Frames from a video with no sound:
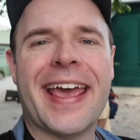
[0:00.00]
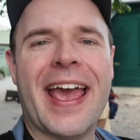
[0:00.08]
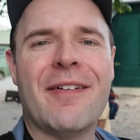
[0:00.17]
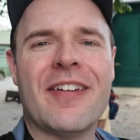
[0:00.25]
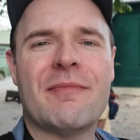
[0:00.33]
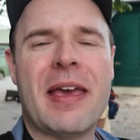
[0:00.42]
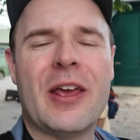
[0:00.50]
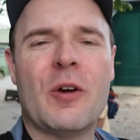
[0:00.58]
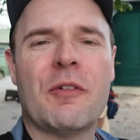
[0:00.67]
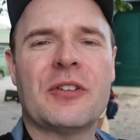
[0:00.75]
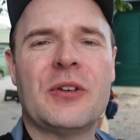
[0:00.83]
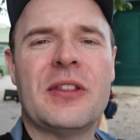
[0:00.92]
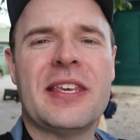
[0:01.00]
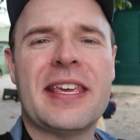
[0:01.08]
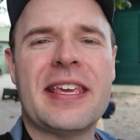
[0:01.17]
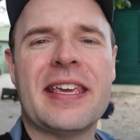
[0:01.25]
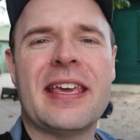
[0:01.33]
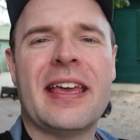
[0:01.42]
And we've made over to
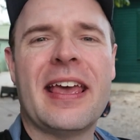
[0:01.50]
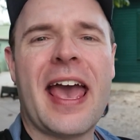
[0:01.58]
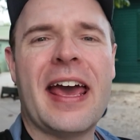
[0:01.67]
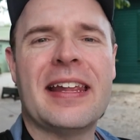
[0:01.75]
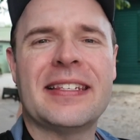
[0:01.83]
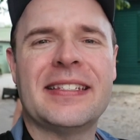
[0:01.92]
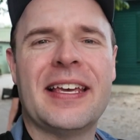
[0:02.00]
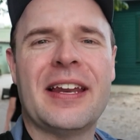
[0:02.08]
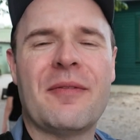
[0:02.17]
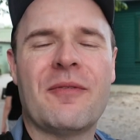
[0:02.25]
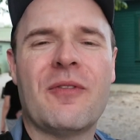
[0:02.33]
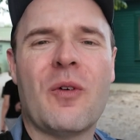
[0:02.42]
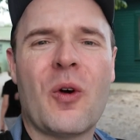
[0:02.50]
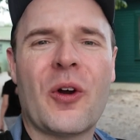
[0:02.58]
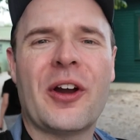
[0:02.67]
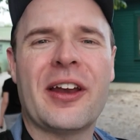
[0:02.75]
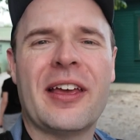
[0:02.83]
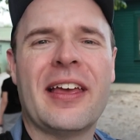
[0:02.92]
the Edison and
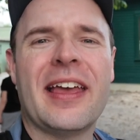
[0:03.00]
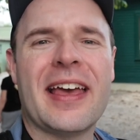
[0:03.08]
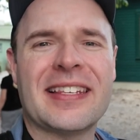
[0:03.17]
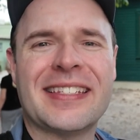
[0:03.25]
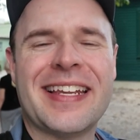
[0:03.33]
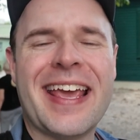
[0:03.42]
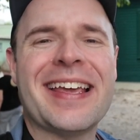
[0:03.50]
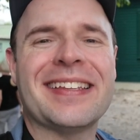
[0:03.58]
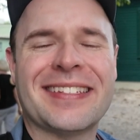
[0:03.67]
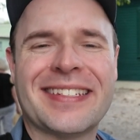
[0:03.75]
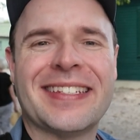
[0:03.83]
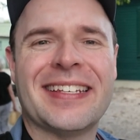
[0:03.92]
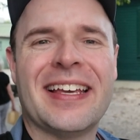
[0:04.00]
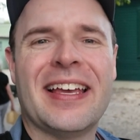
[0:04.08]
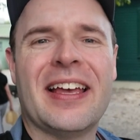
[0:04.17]
Ford Estates.